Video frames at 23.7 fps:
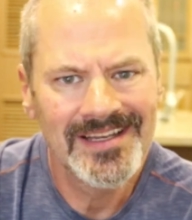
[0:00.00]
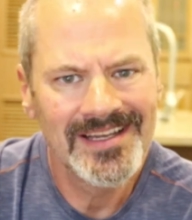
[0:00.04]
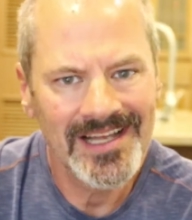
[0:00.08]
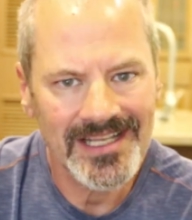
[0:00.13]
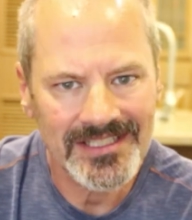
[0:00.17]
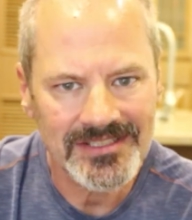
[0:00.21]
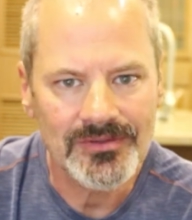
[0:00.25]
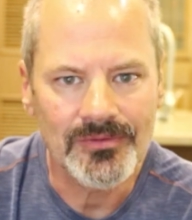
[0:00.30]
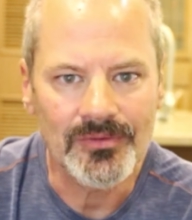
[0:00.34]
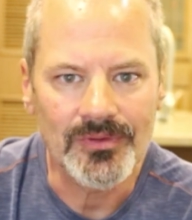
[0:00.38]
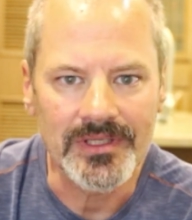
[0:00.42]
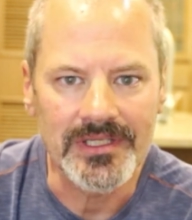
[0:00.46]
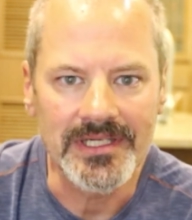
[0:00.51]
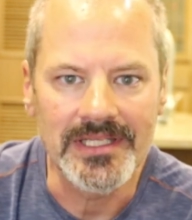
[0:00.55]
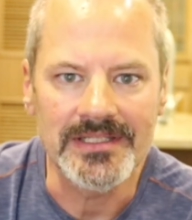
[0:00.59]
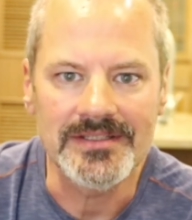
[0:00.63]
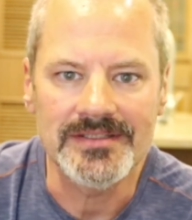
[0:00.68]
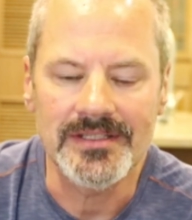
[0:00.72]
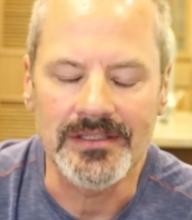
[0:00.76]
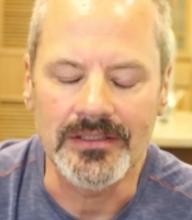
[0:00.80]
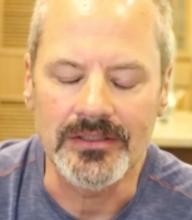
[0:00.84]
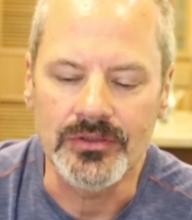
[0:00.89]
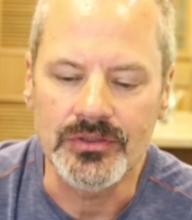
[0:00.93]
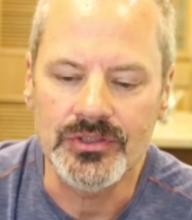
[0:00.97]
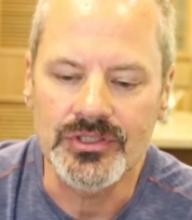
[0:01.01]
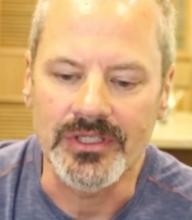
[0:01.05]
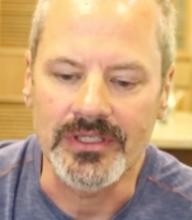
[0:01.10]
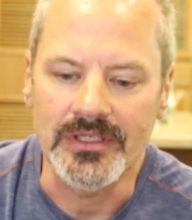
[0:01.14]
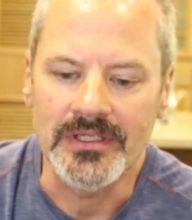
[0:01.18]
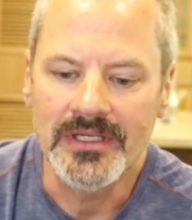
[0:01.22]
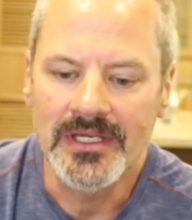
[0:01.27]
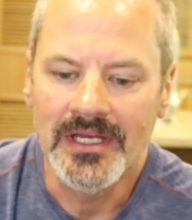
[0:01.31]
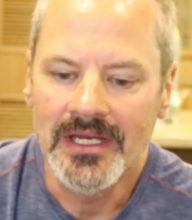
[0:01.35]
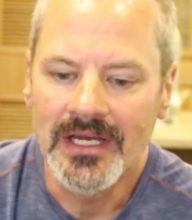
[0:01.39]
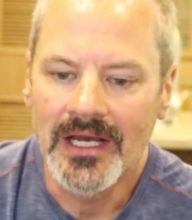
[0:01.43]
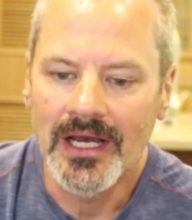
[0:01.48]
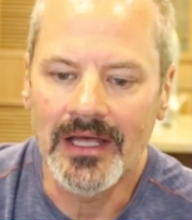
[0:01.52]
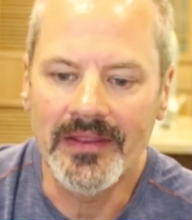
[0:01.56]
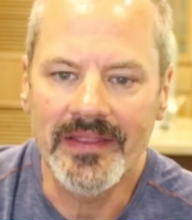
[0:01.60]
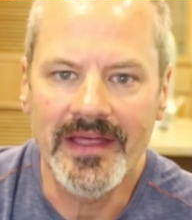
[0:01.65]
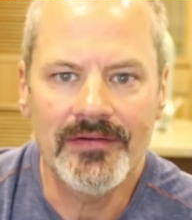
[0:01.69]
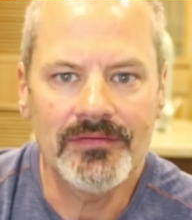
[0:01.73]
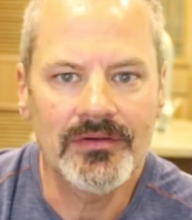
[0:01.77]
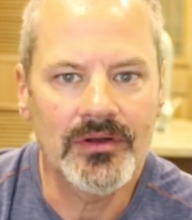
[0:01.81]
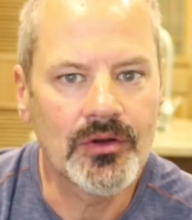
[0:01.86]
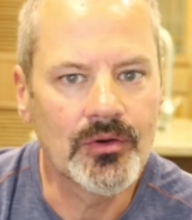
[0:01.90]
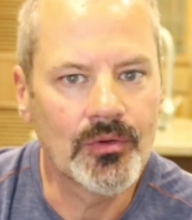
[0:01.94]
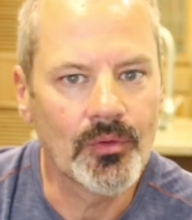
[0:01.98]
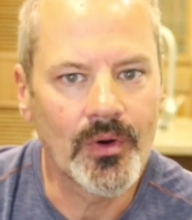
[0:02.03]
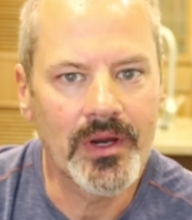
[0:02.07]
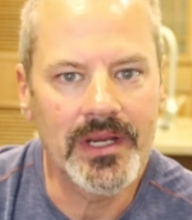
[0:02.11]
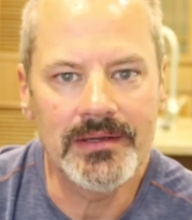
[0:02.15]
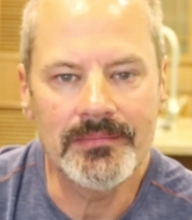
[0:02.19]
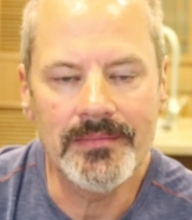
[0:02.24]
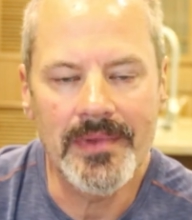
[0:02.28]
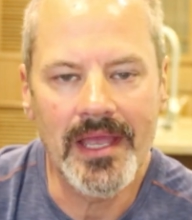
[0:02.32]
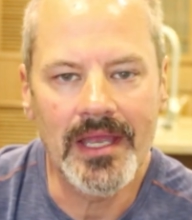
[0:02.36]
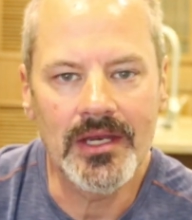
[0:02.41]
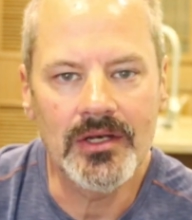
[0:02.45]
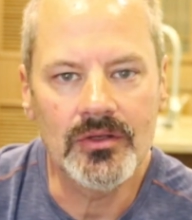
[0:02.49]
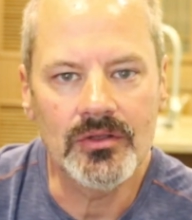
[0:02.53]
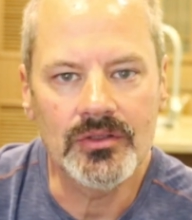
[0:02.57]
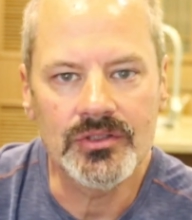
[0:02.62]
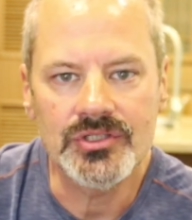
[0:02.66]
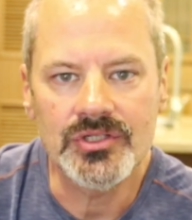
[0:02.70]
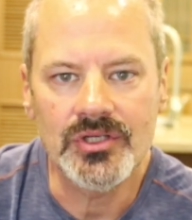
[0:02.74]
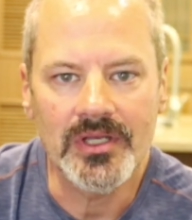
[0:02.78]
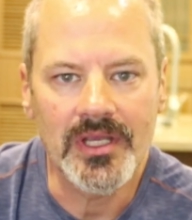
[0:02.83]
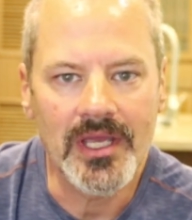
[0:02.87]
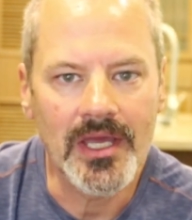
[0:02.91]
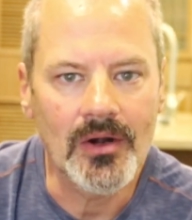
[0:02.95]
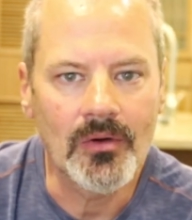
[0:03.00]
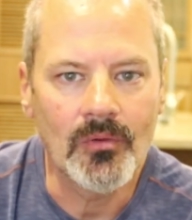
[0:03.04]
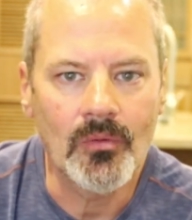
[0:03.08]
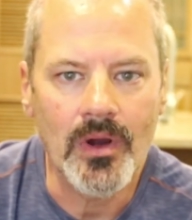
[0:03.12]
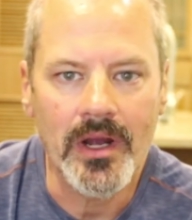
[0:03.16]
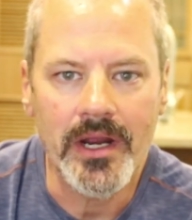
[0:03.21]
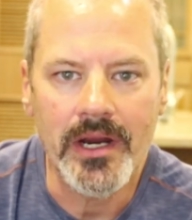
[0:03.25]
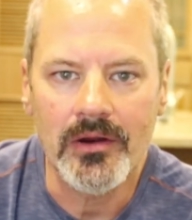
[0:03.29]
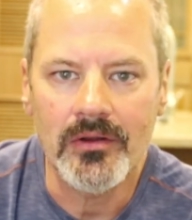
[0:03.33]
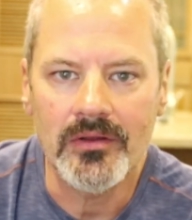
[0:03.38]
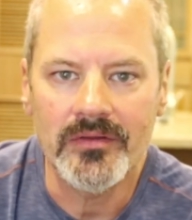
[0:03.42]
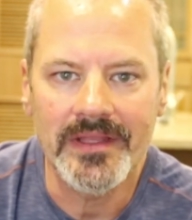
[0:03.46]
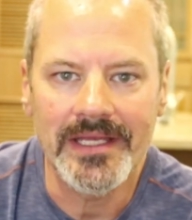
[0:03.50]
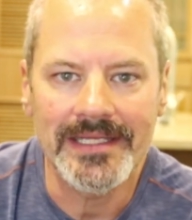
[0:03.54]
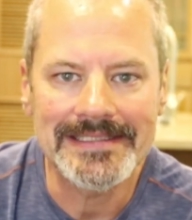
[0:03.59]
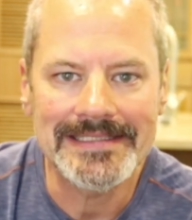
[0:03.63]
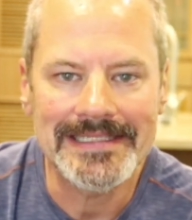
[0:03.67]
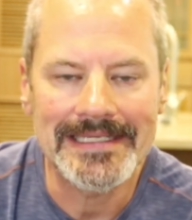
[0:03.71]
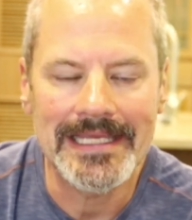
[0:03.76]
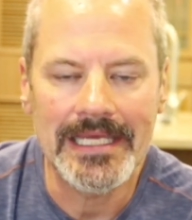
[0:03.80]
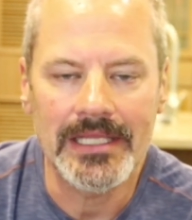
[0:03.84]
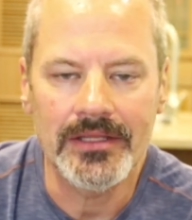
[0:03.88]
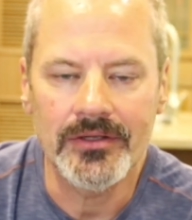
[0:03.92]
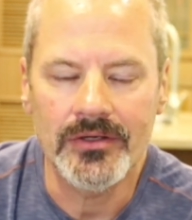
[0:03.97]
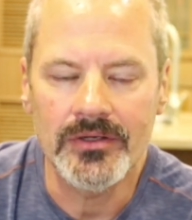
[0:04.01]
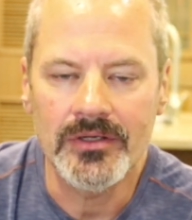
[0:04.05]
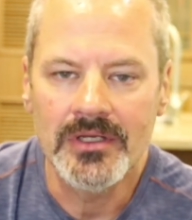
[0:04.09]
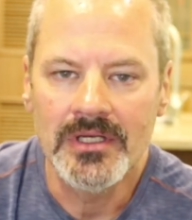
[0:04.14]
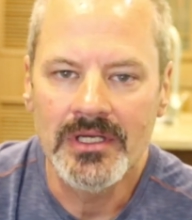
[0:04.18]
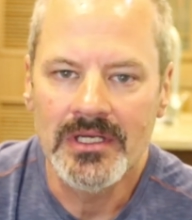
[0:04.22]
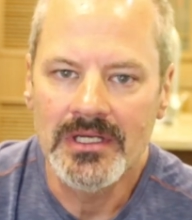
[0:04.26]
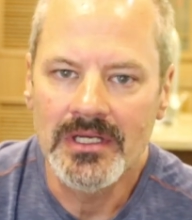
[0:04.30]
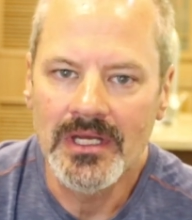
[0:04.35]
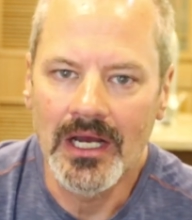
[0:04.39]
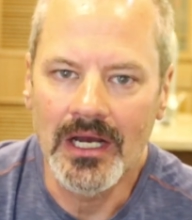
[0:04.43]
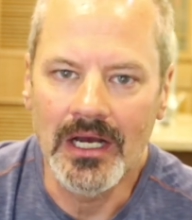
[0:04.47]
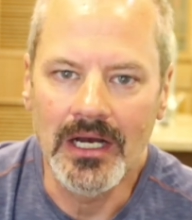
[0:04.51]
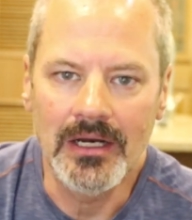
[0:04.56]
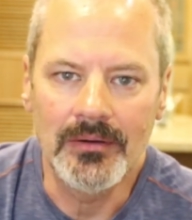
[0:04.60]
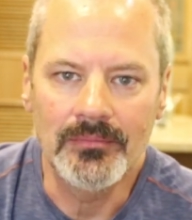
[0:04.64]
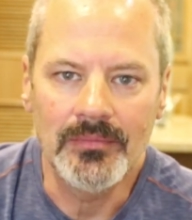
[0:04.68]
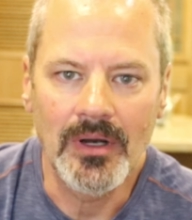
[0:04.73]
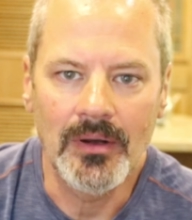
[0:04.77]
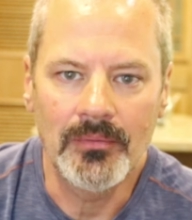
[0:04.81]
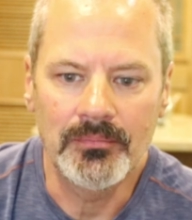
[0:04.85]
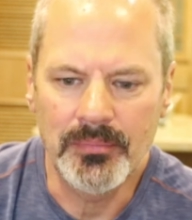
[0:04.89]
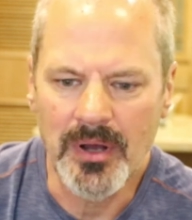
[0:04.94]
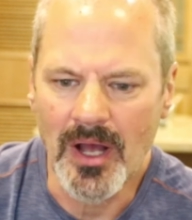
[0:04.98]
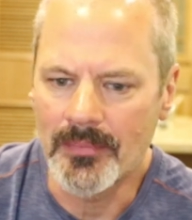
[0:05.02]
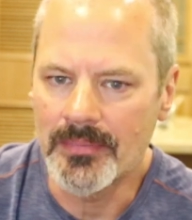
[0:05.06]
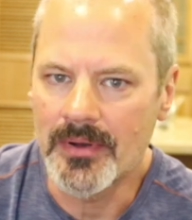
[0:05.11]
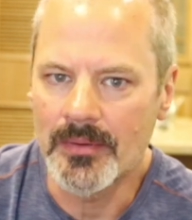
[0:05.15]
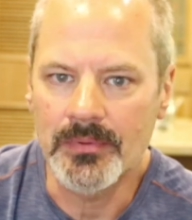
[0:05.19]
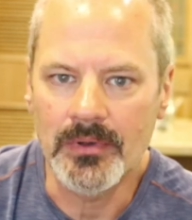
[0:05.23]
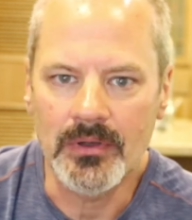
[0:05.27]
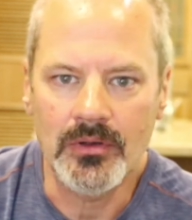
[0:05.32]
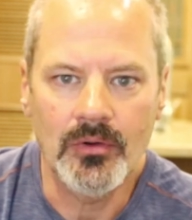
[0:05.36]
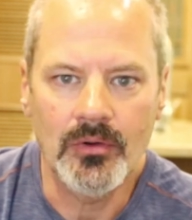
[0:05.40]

That's a really neat solution. They have a great manual to show you how to wire all that together. I'll pop up a